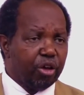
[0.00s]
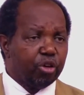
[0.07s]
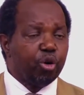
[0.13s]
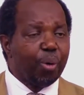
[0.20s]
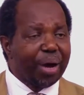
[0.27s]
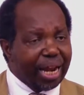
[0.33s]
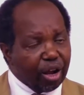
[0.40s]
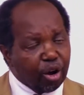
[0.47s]
You
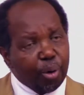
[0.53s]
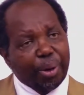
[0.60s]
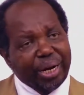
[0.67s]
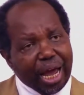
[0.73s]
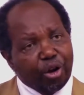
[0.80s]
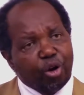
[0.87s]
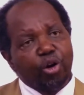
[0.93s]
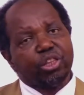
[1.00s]
know,
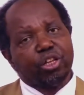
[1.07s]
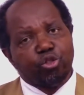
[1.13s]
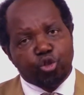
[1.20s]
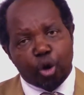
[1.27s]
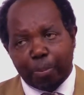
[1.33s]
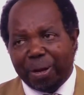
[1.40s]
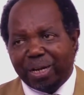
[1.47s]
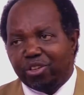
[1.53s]
when I got in
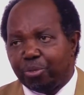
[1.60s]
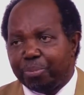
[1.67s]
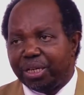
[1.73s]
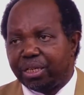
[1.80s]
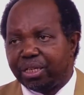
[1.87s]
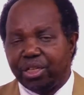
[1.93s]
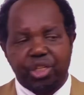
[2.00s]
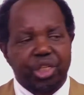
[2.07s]
top
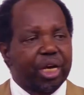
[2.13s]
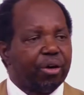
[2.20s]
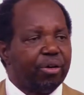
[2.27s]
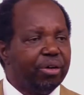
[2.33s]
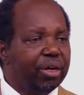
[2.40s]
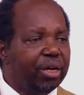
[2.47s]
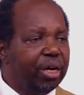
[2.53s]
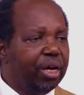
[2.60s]
management in
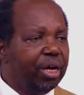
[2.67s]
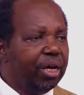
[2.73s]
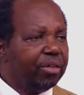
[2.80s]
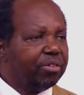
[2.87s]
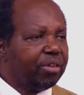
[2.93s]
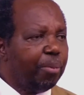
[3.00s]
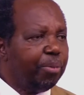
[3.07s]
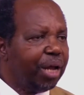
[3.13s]
Shell,
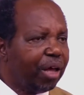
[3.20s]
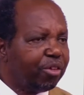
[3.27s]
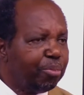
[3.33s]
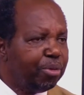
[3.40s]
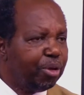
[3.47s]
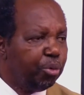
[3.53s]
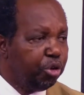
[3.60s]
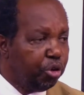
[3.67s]
somebody
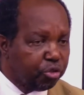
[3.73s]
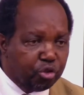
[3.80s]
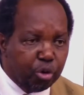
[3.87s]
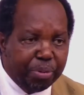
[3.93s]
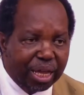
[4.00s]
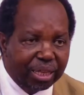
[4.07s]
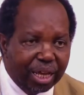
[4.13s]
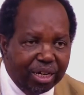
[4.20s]
asked me, will you
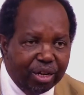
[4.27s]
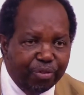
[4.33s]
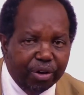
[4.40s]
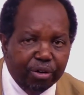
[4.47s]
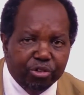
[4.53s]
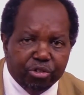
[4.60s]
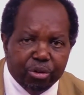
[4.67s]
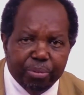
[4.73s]
still be attending
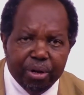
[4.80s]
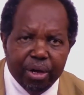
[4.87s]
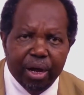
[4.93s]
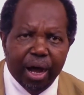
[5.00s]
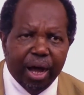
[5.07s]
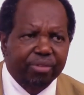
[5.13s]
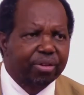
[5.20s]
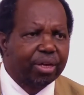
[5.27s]
fellowship?
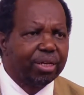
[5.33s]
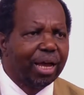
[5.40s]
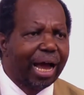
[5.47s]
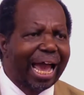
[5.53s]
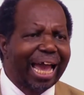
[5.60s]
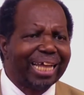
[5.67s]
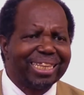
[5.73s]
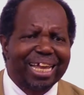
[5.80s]
I said,
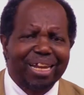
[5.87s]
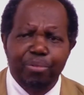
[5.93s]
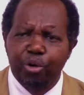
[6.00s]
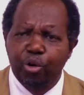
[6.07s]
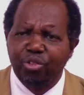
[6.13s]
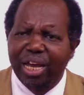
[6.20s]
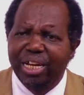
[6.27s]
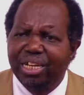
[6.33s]
I attend
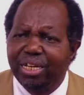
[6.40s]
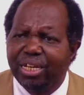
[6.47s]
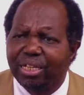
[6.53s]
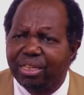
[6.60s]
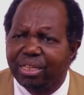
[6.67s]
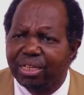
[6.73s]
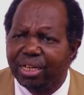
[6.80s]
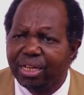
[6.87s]
because I need
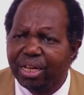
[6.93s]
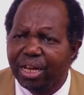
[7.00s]
it.